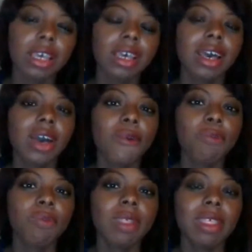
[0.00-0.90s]

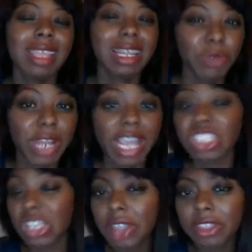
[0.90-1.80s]
Then when I
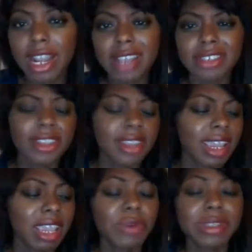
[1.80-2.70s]
actually got there, I saw
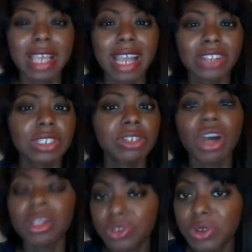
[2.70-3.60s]
that it was actually
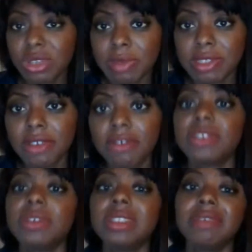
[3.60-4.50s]
not so expensive
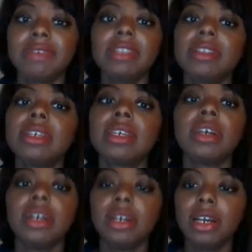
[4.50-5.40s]
to live in.
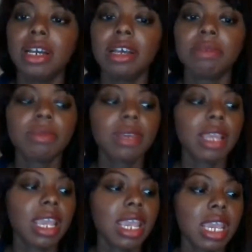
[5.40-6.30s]

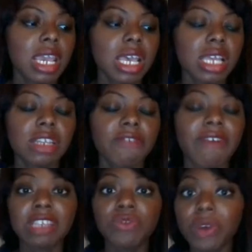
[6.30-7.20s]
And
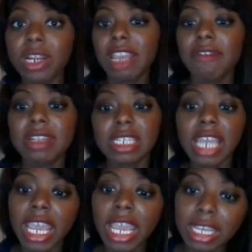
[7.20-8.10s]
fast forward even
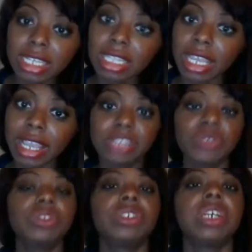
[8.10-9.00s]
today, like I
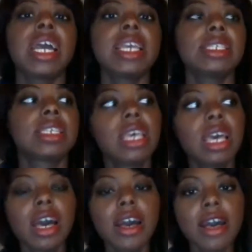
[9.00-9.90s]
told you guys,
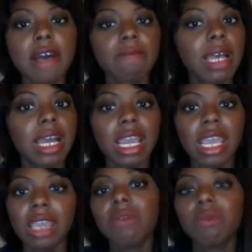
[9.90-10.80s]

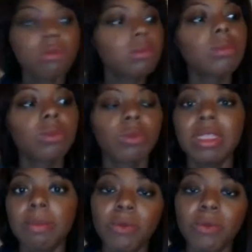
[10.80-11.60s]
I went.